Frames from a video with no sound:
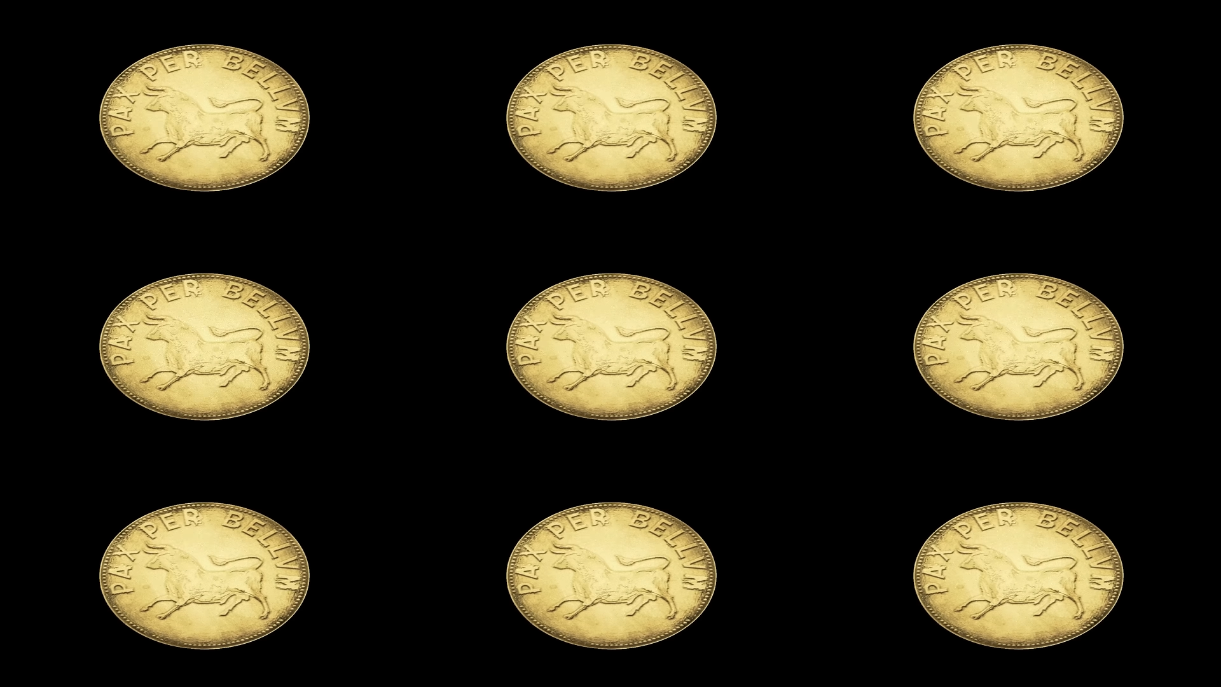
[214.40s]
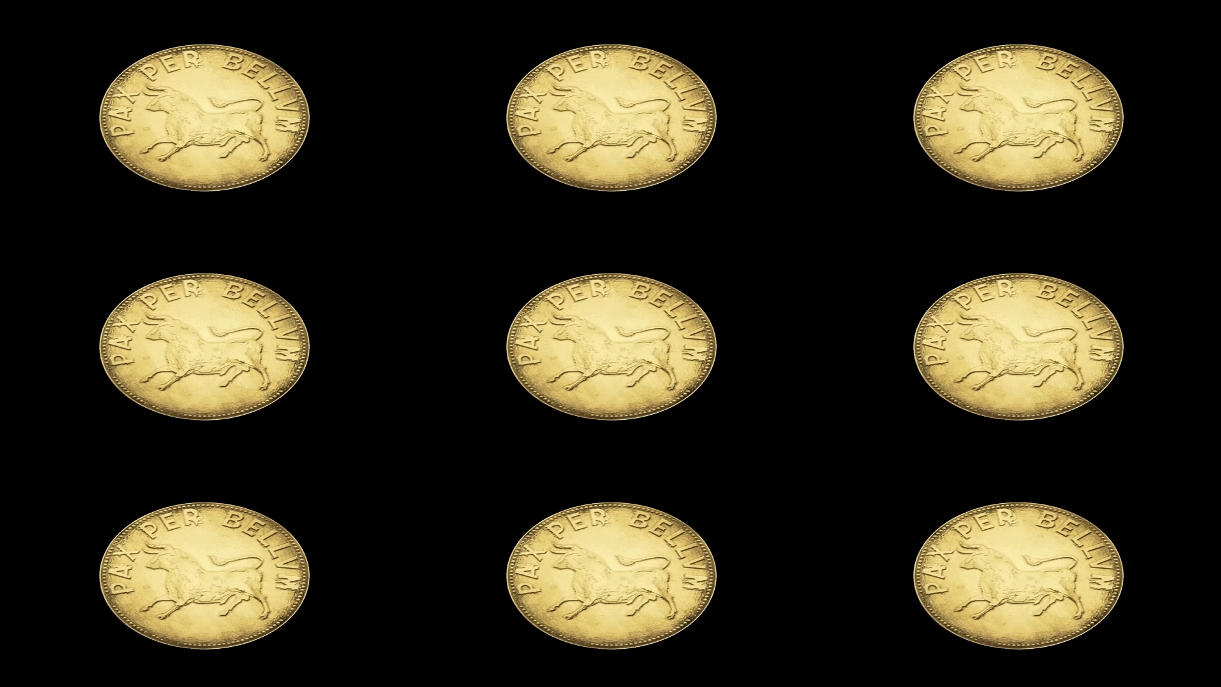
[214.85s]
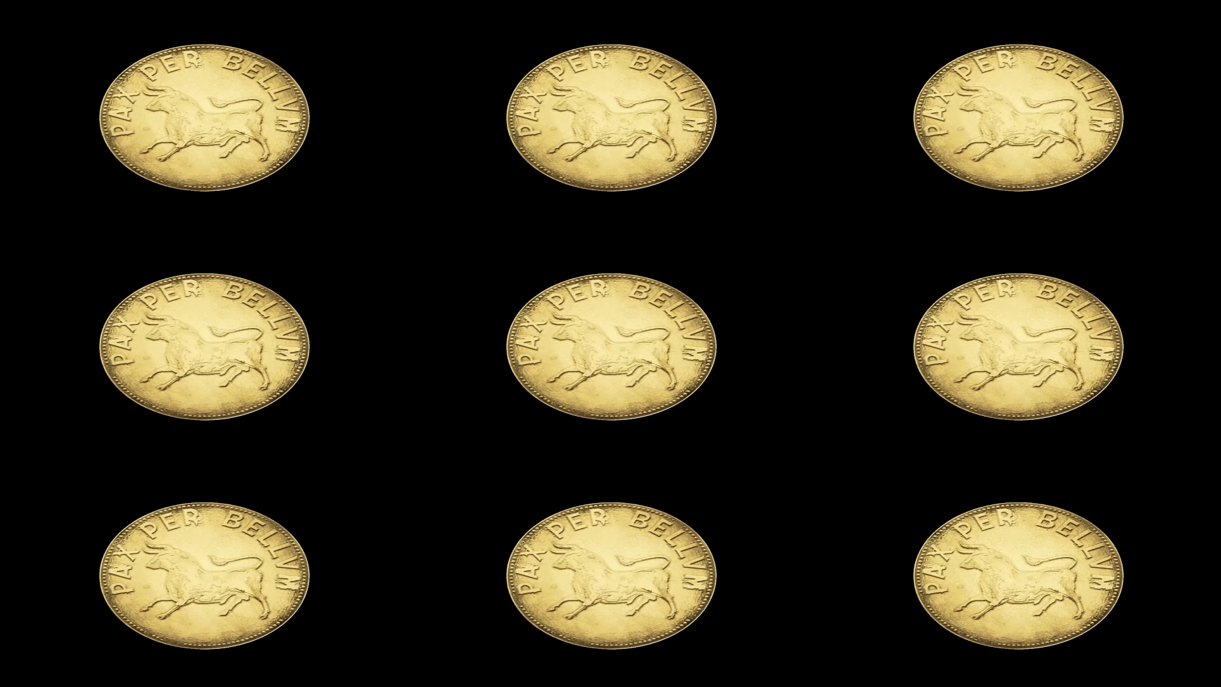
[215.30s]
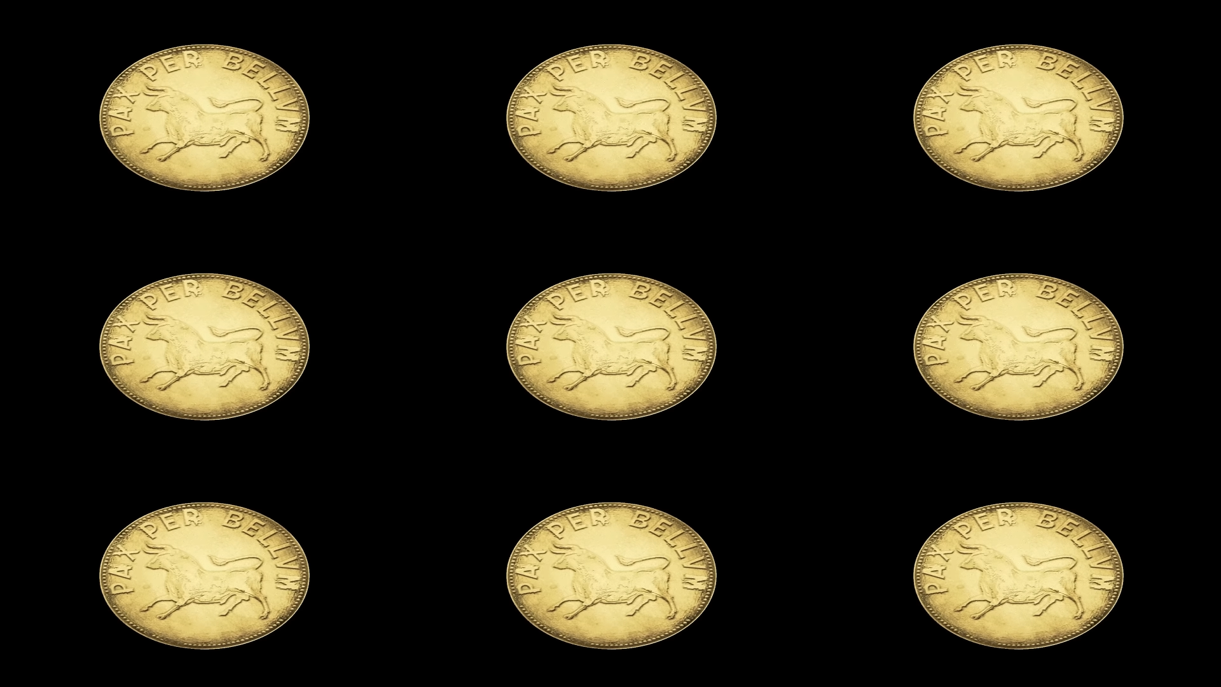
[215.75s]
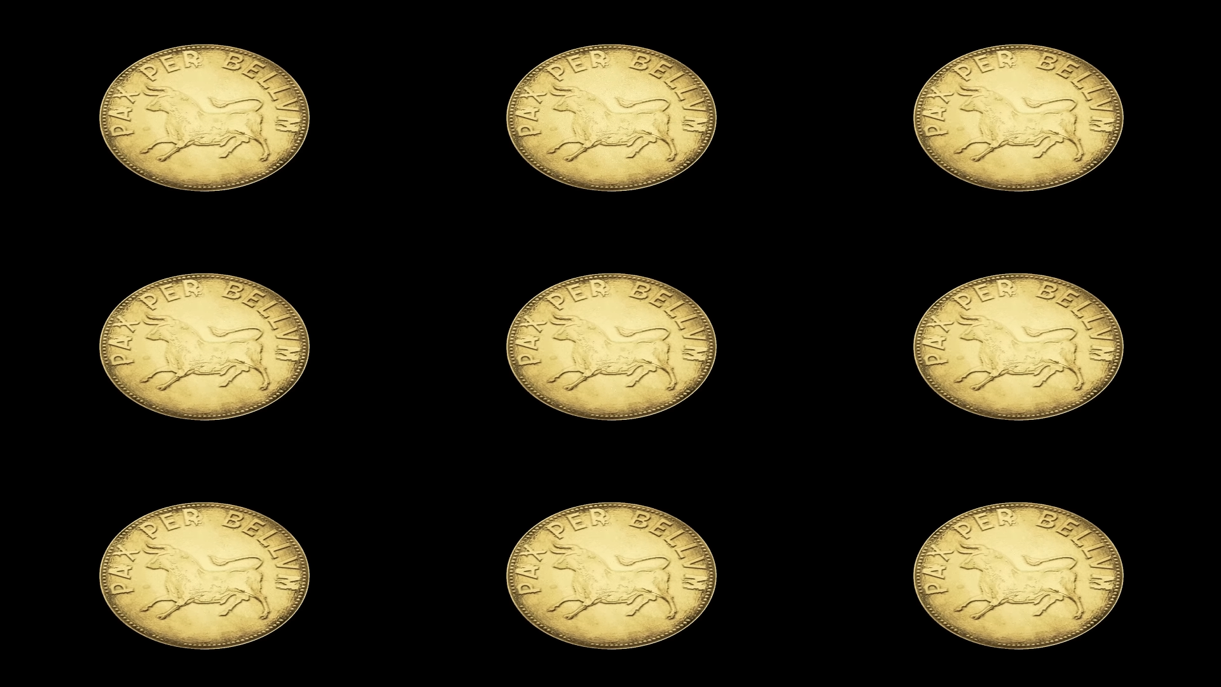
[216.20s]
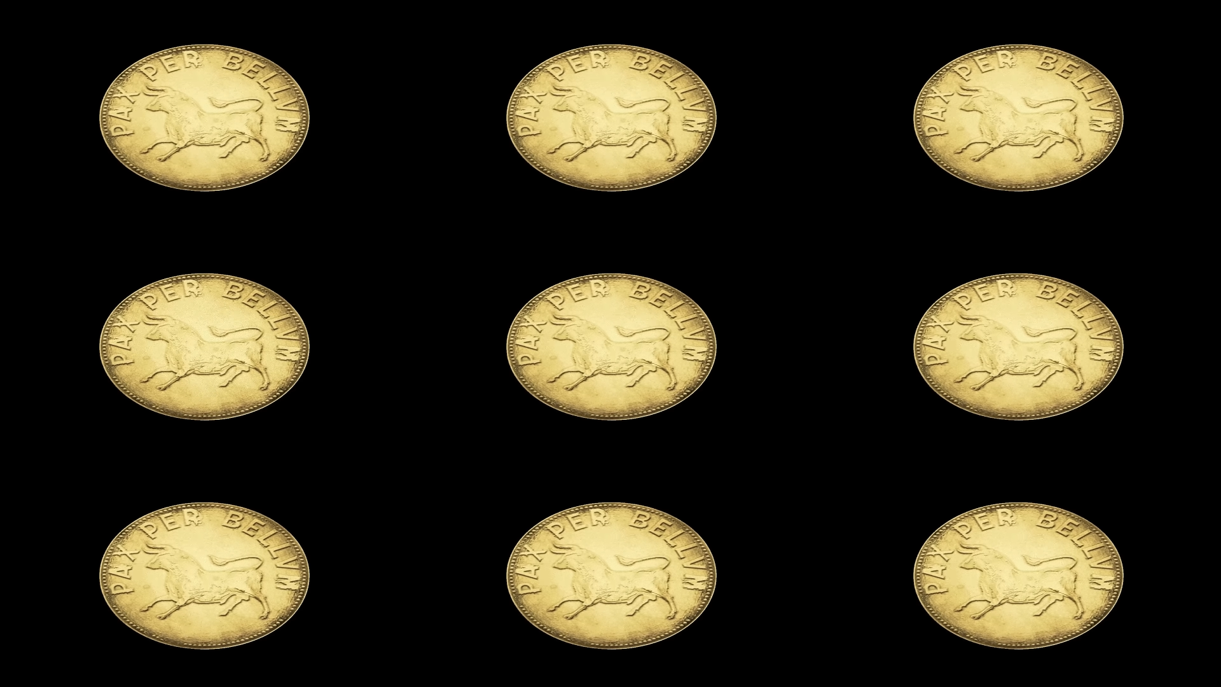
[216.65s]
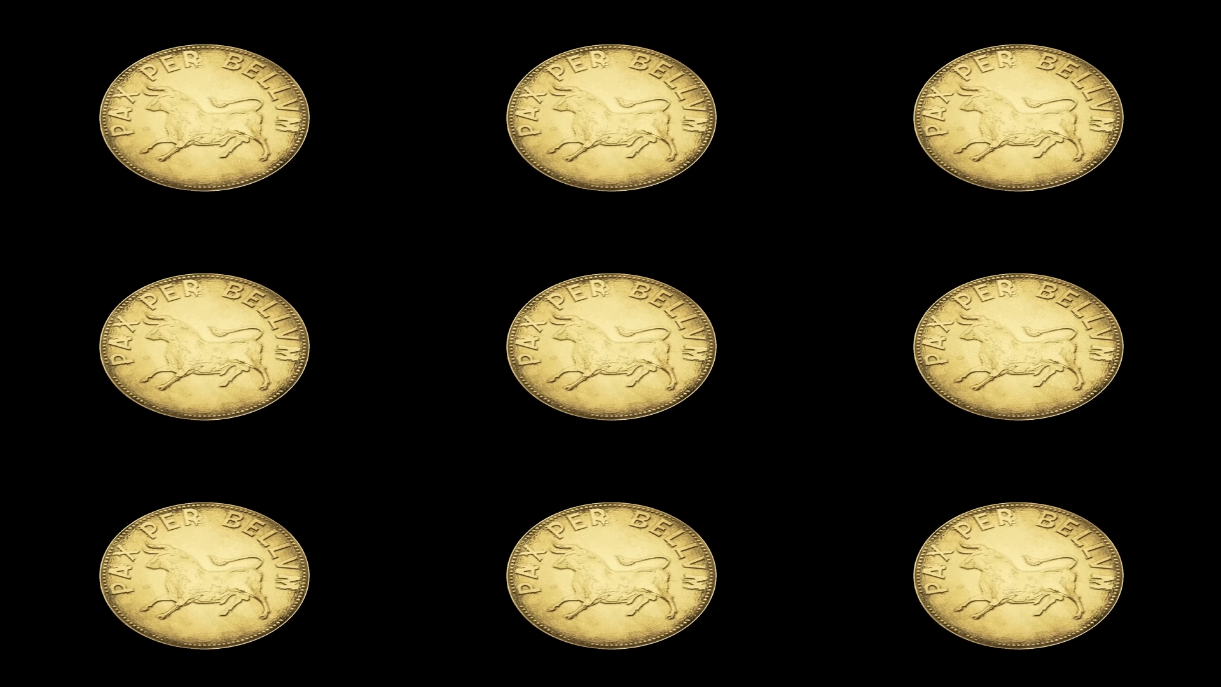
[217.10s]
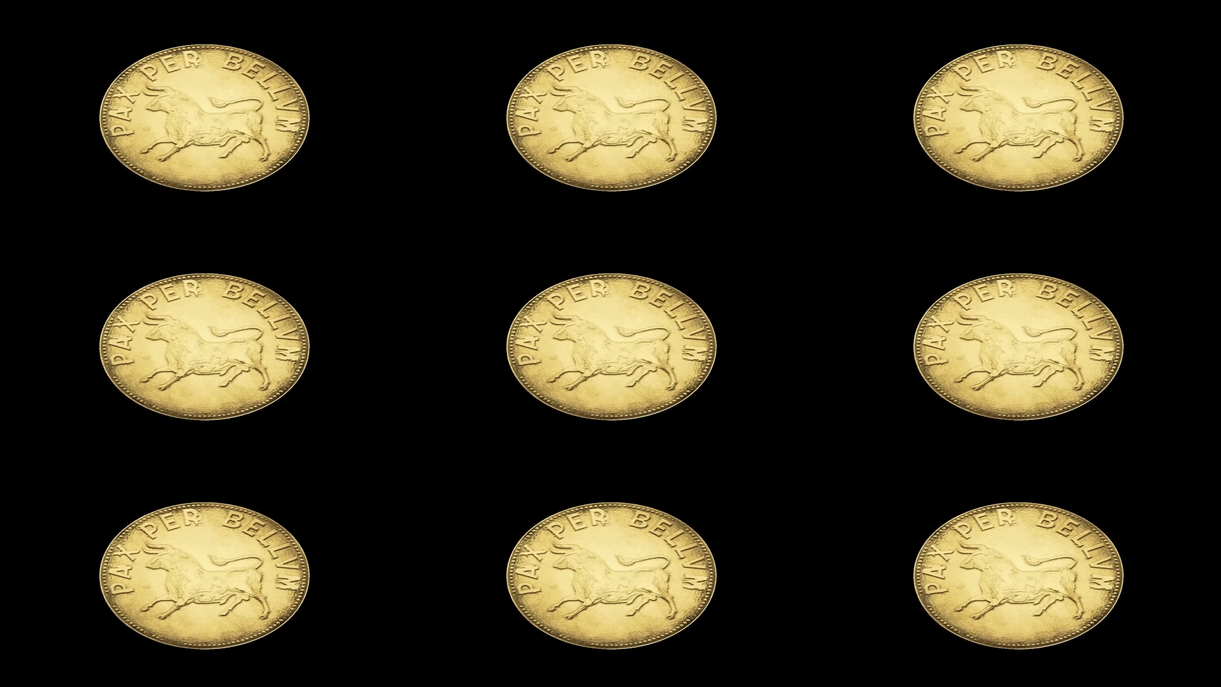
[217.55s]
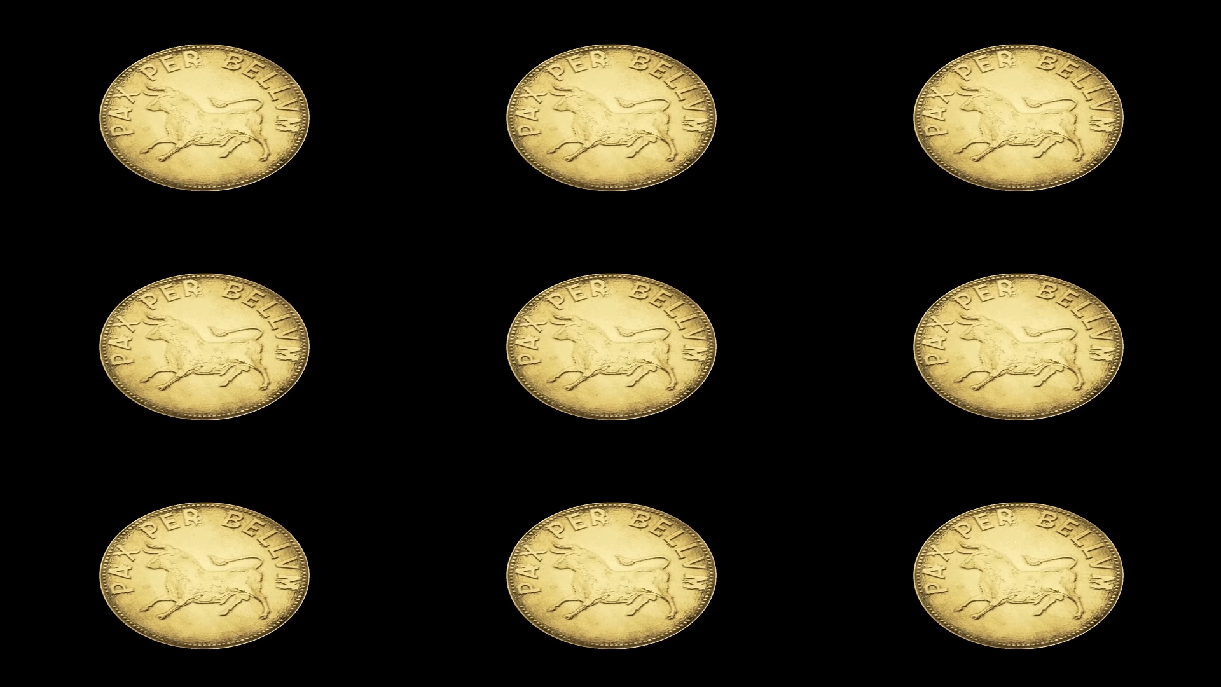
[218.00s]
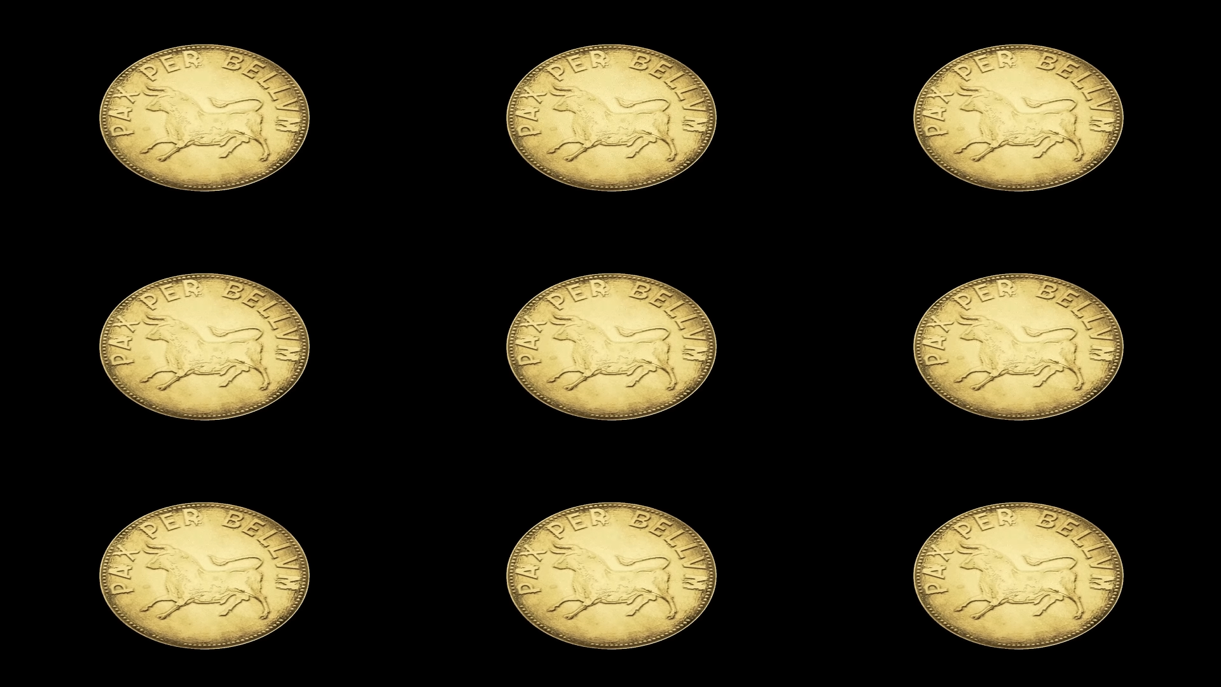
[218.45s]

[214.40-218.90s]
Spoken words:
(no speaker visible)